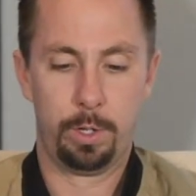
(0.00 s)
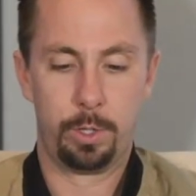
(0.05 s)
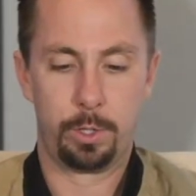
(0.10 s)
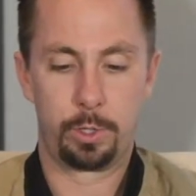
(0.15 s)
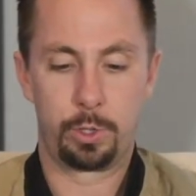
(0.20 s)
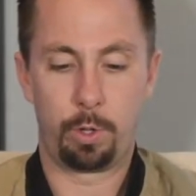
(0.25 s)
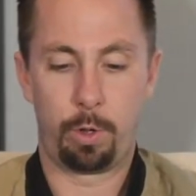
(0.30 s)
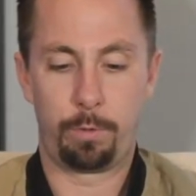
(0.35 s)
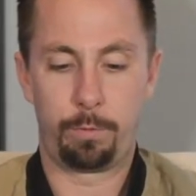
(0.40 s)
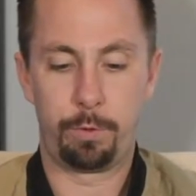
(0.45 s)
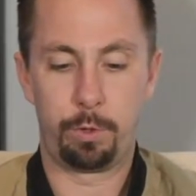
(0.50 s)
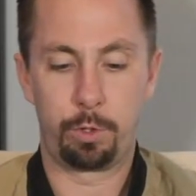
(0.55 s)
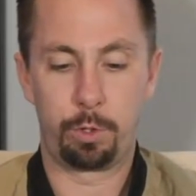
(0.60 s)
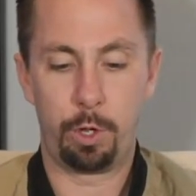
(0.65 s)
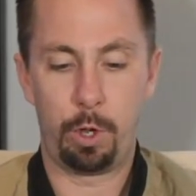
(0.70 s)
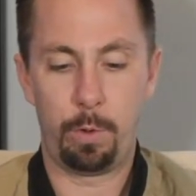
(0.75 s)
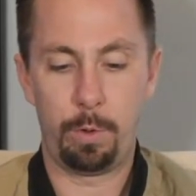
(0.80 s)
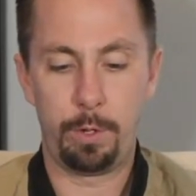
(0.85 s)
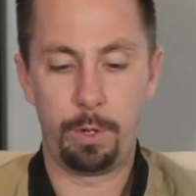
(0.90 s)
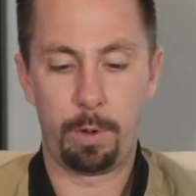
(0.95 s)
So if you'll
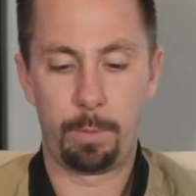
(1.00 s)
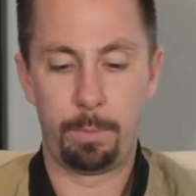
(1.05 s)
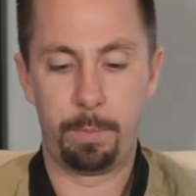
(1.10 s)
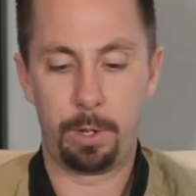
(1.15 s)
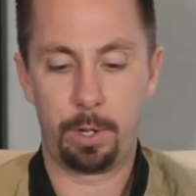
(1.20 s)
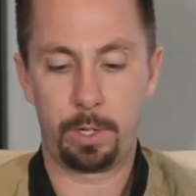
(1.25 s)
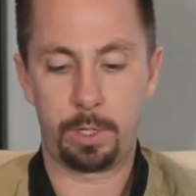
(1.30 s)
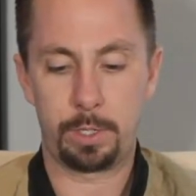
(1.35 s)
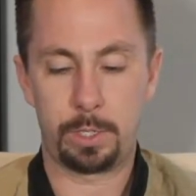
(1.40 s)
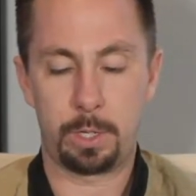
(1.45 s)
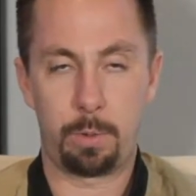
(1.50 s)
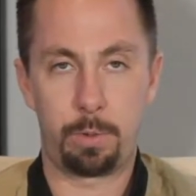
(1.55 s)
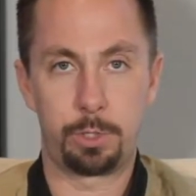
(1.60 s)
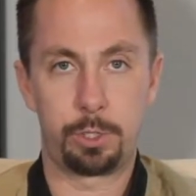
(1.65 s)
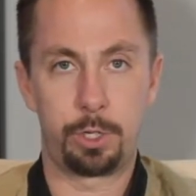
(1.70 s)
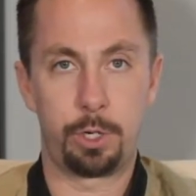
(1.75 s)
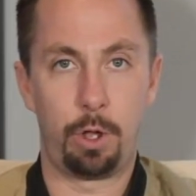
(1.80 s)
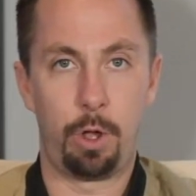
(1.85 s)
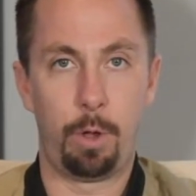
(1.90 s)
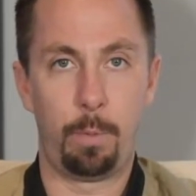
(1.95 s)
go in your books, I
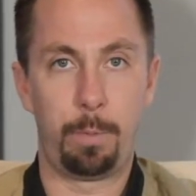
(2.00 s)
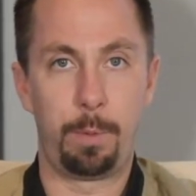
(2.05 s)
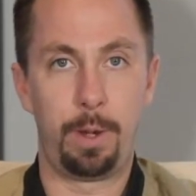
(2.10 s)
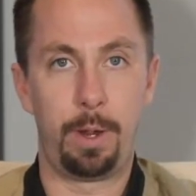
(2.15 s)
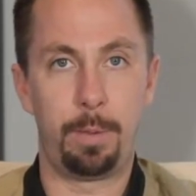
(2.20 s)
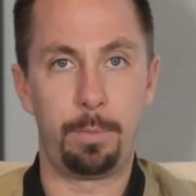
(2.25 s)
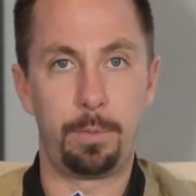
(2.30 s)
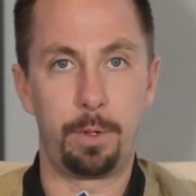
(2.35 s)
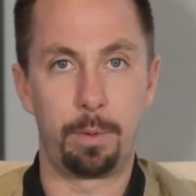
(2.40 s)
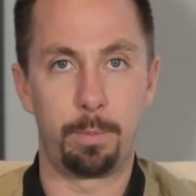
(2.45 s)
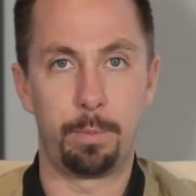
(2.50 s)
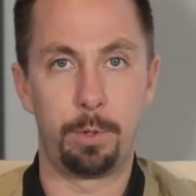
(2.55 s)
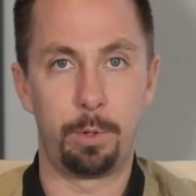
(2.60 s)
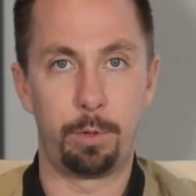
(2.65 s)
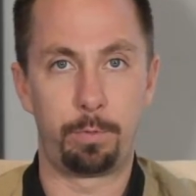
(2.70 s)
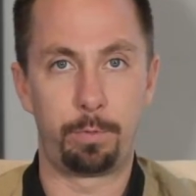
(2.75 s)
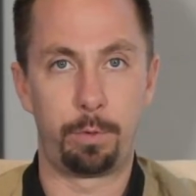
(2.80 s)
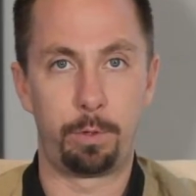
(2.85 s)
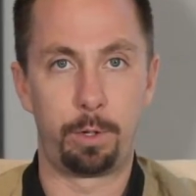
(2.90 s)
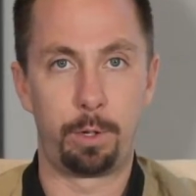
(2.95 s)
want you to open up your
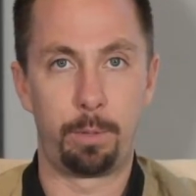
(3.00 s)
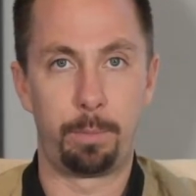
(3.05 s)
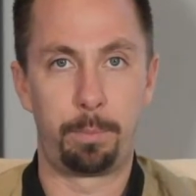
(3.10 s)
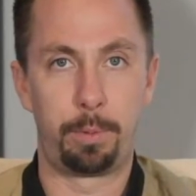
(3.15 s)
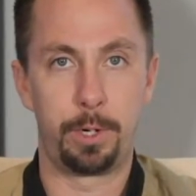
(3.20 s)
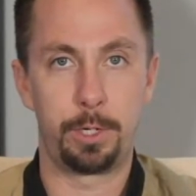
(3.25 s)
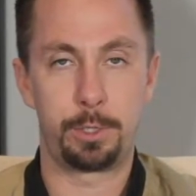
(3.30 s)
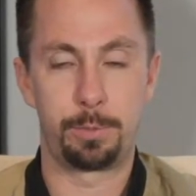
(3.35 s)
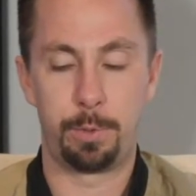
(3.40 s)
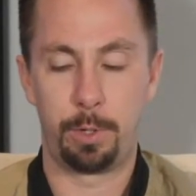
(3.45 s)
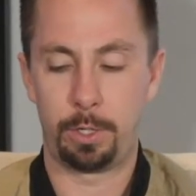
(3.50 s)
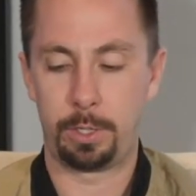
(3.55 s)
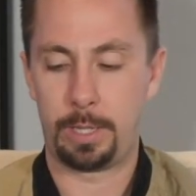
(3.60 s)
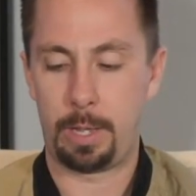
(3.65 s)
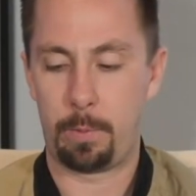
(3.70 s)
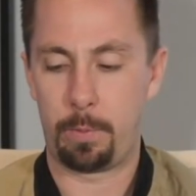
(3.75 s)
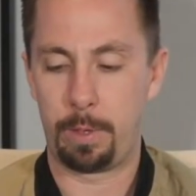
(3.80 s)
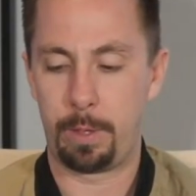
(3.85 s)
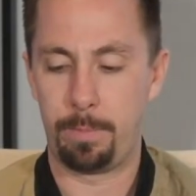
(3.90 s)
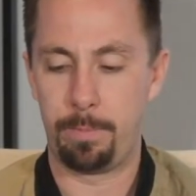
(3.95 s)
beautiful little bridge book
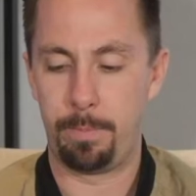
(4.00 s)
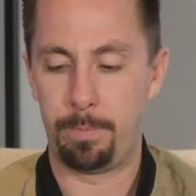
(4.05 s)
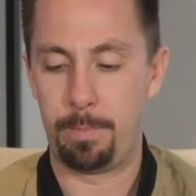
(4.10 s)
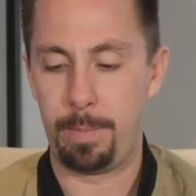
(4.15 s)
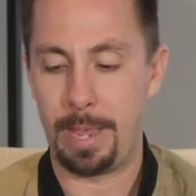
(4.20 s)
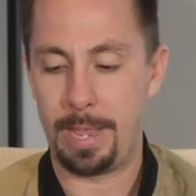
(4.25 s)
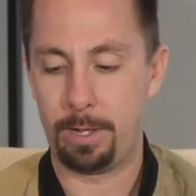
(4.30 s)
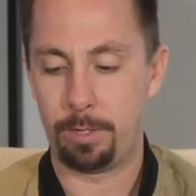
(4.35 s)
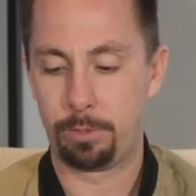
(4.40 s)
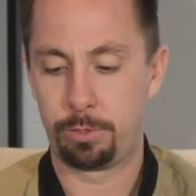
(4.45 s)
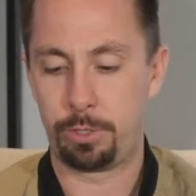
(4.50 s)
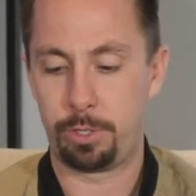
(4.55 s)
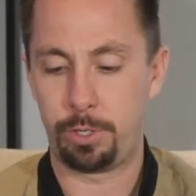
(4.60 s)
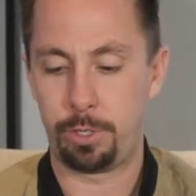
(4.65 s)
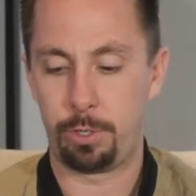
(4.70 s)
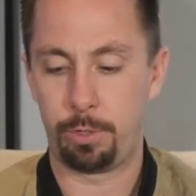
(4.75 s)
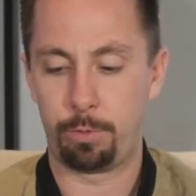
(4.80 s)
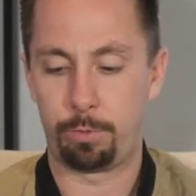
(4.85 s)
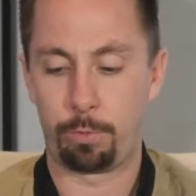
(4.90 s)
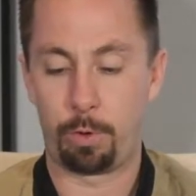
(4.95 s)
that we mailed to
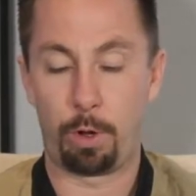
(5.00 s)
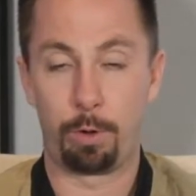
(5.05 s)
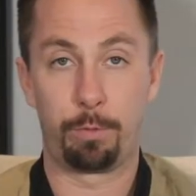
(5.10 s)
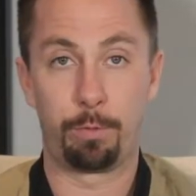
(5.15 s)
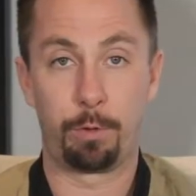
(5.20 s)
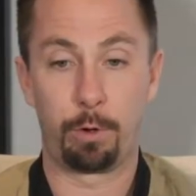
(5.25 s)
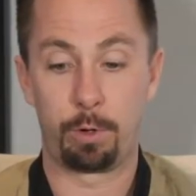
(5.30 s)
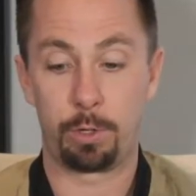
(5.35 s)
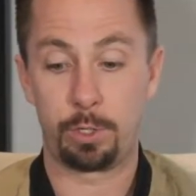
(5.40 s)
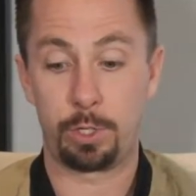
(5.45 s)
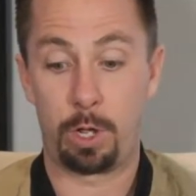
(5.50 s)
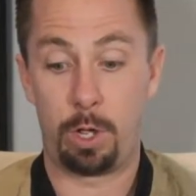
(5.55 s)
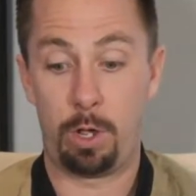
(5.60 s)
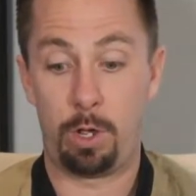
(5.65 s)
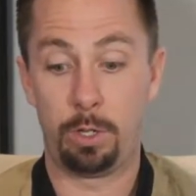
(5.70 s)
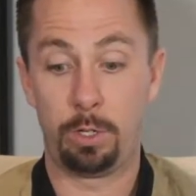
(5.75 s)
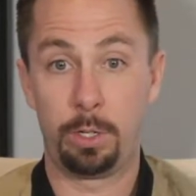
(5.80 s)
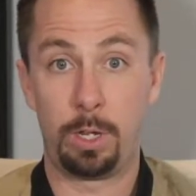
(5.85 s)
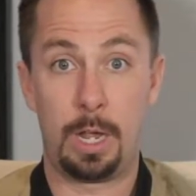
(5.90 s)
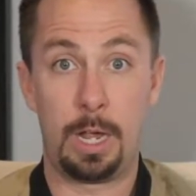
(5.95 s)
you for our first
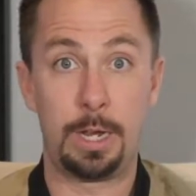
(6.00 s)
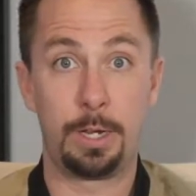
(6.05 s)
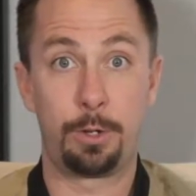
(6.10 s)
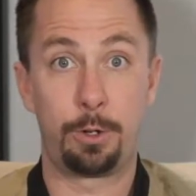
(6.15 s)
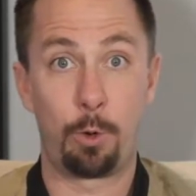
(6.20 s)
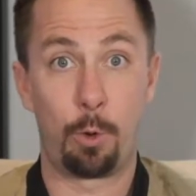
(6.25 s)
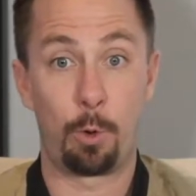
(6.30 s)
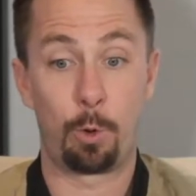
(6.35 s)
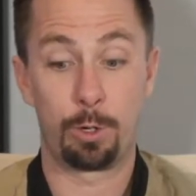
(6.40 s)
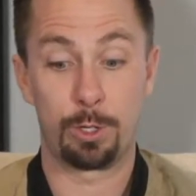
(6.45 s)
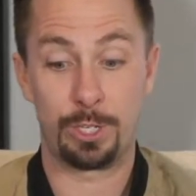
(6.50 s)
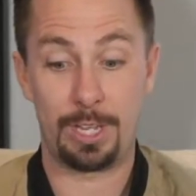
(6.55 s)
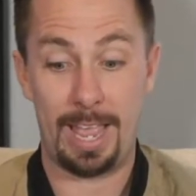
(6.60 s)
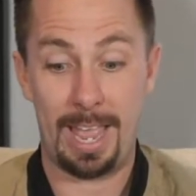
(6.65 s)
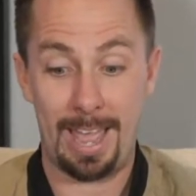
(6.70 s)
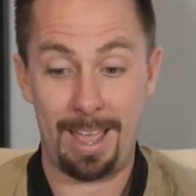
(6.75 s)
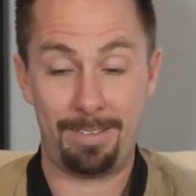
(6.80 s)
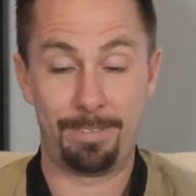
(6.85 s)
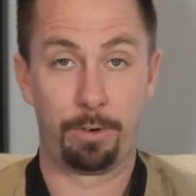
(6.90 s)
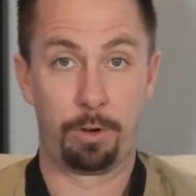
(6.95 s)
online course
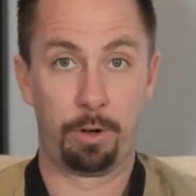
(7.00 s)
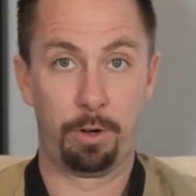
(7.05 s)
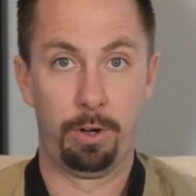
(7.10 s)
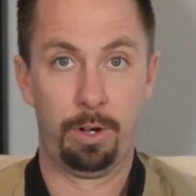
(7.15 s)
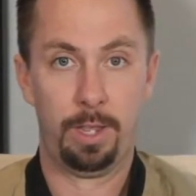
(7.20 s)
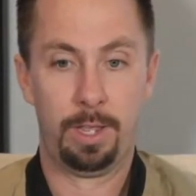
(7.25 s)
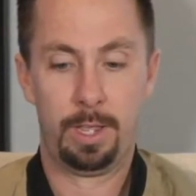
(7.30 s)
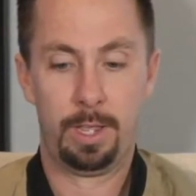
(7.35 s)
ever.